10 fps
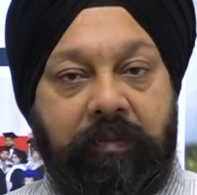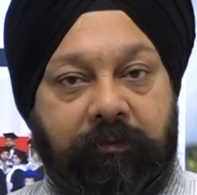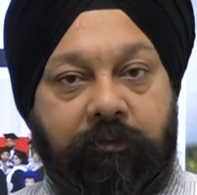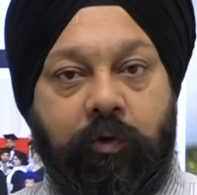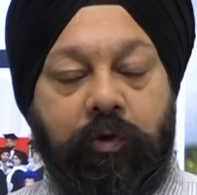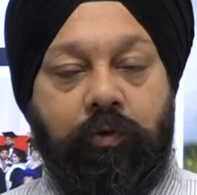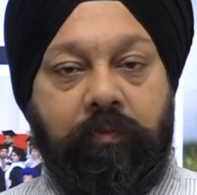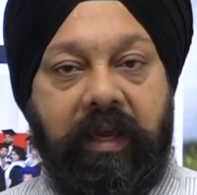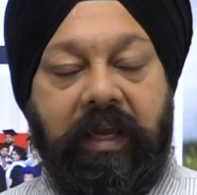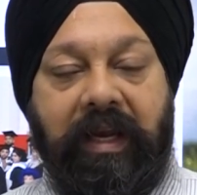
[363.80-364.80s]
before you
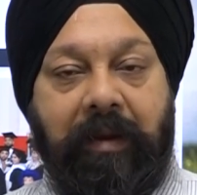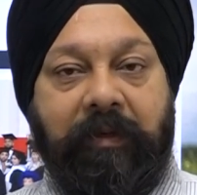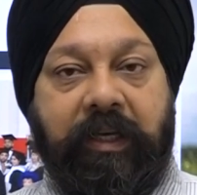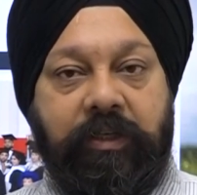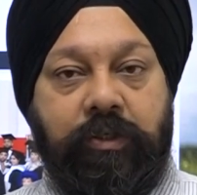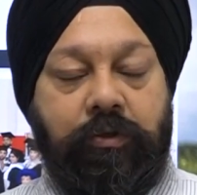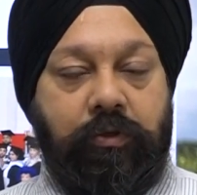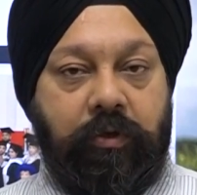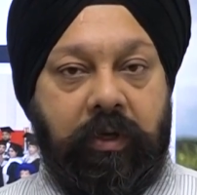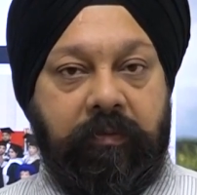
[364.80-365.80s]
make an application to
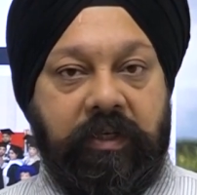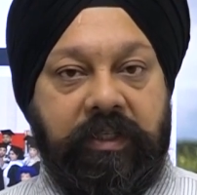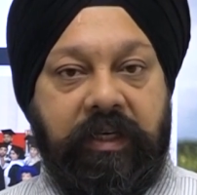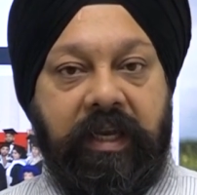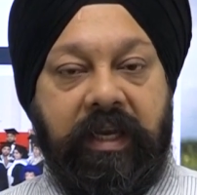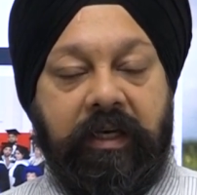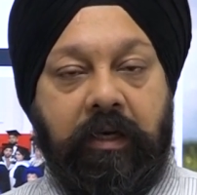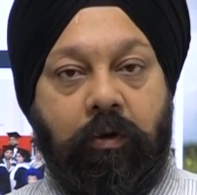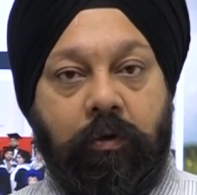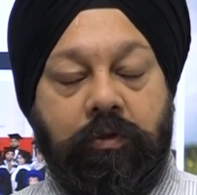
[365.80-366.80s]
UK Versity, and it
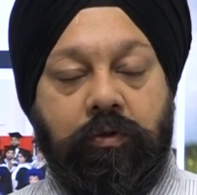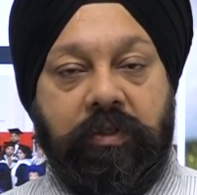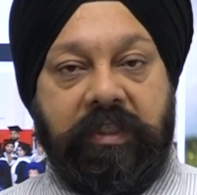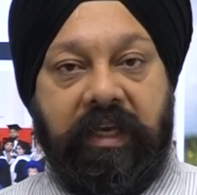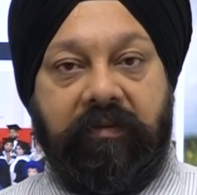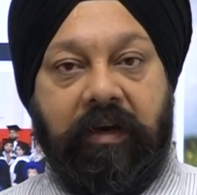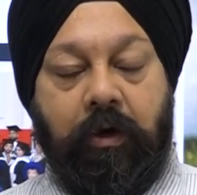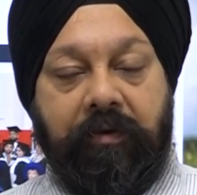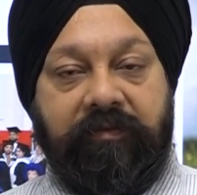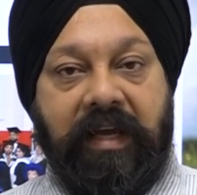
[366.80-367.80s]
will also save a
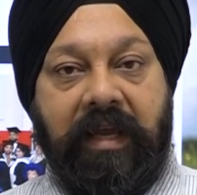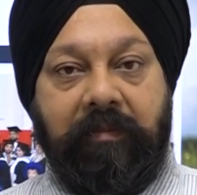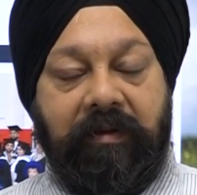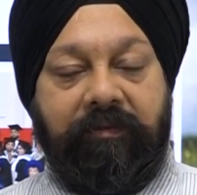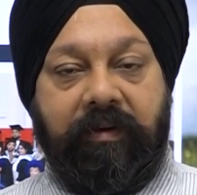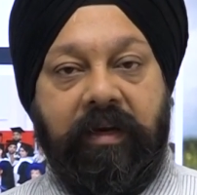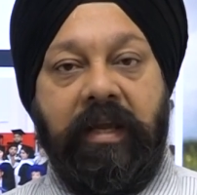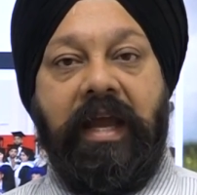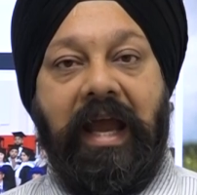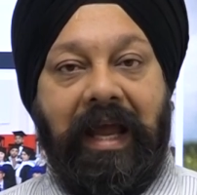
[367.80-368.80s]
lot of time, effort,
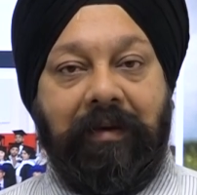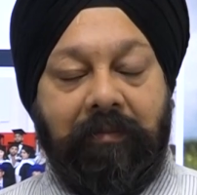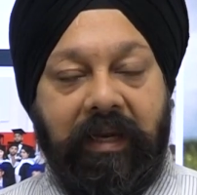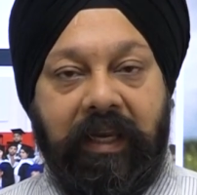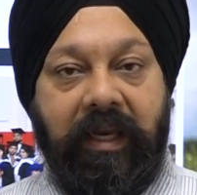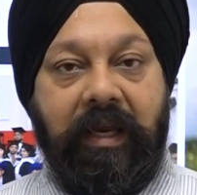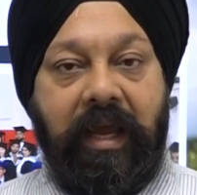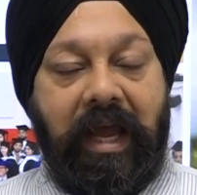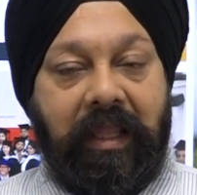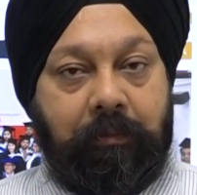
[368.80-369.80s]
and money
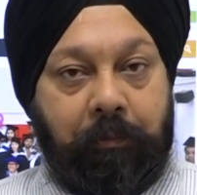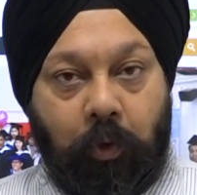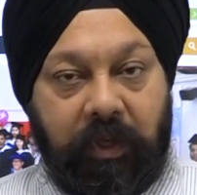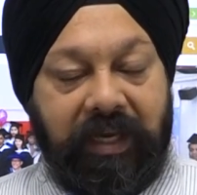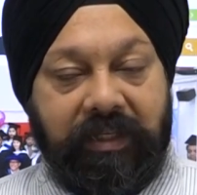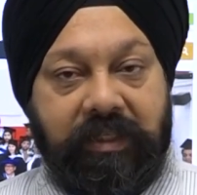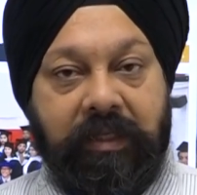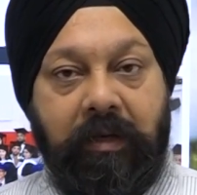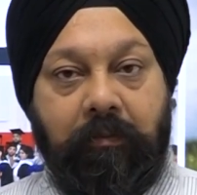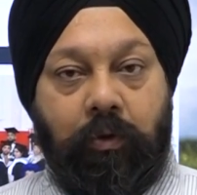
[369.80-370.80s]
at both ends,
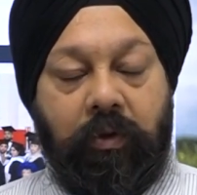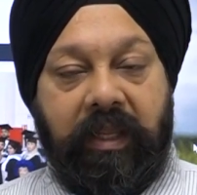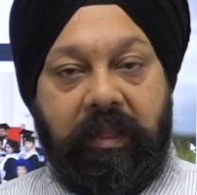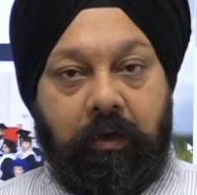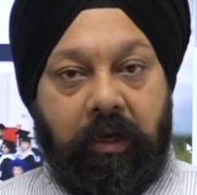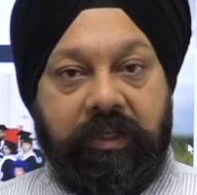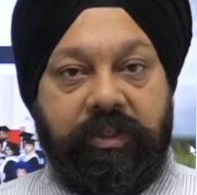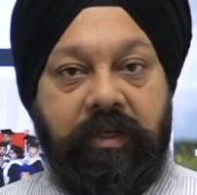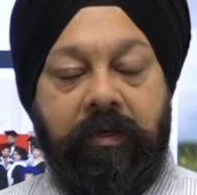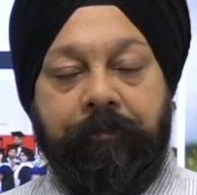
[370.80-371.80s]
both at the college
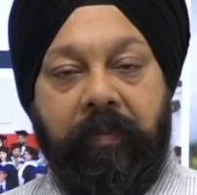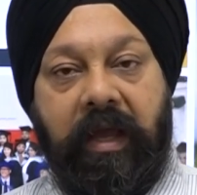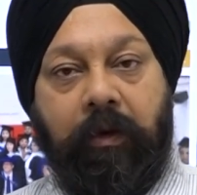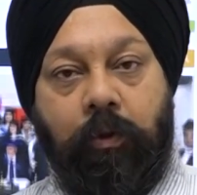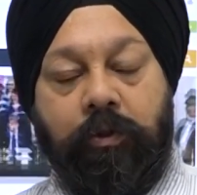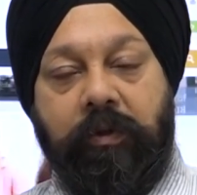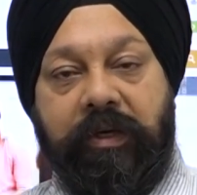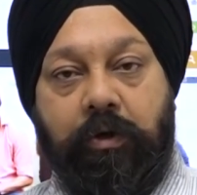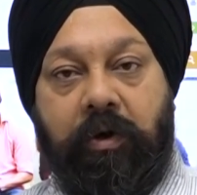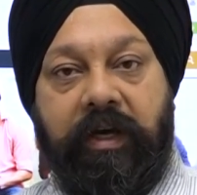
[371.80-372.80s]
end and also
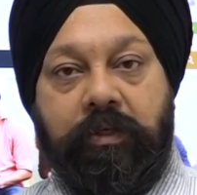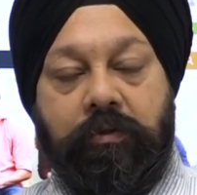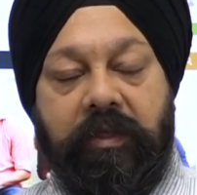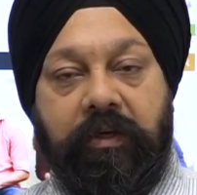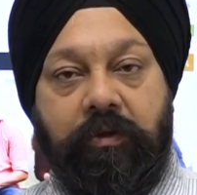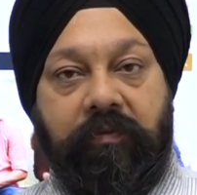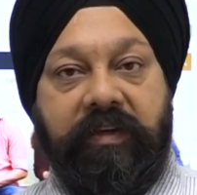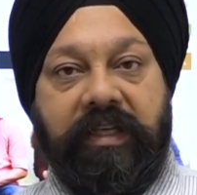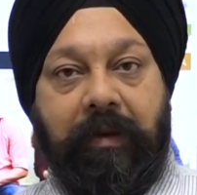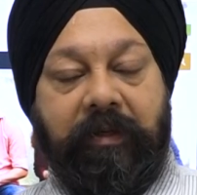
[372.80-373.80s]
at your end, so that your
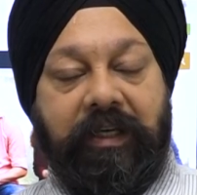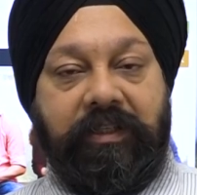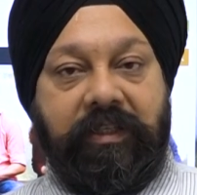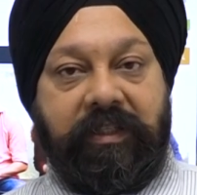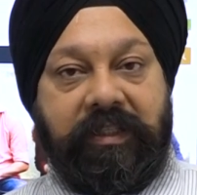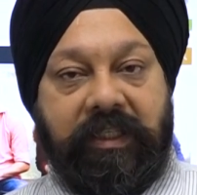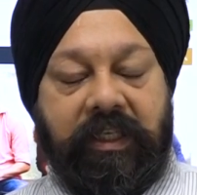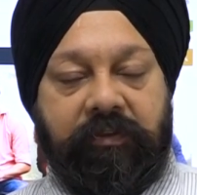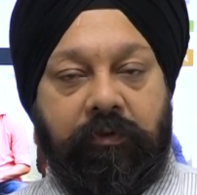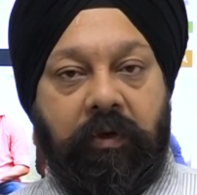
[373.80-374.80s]
visa application is
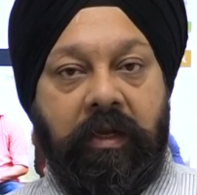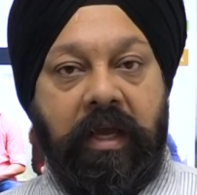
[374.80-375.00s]
successful.